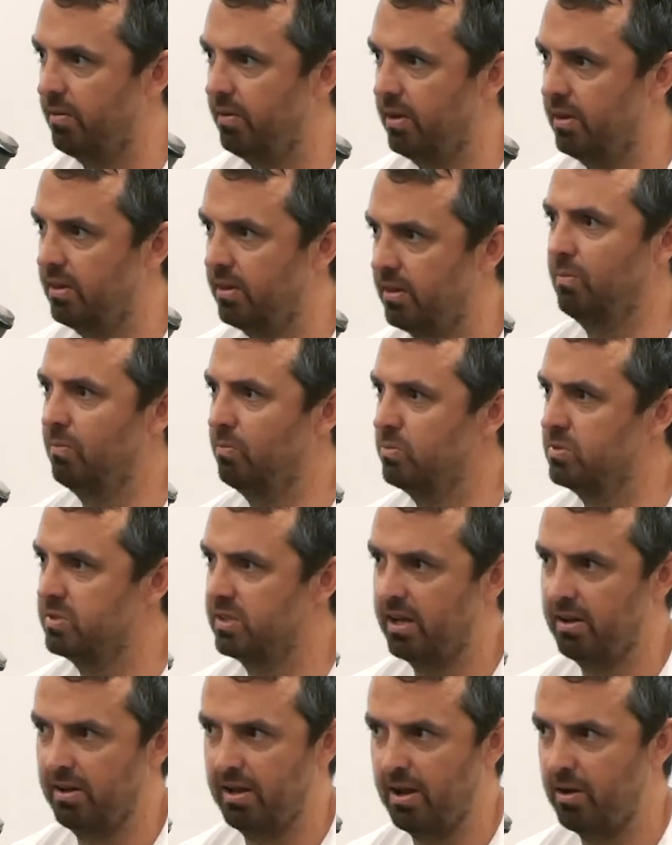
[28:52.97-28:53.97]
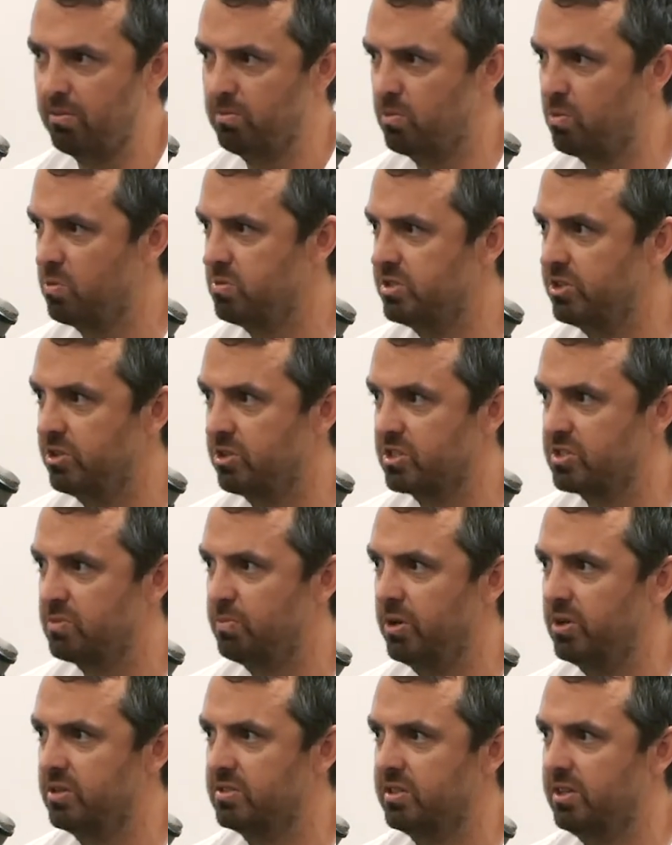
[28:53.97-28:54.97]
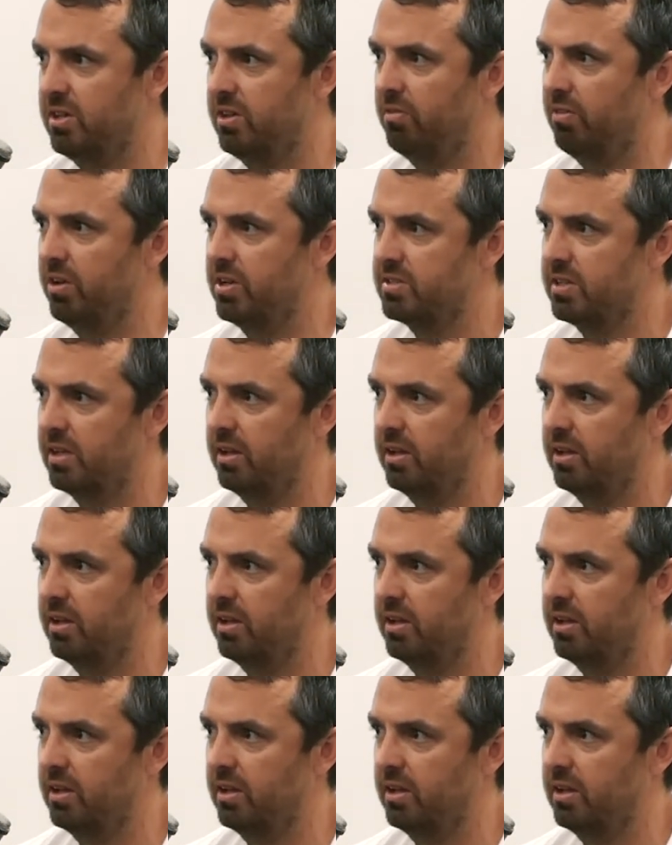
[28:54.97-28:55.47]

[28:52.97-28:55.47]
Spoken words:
with. What was your experience at university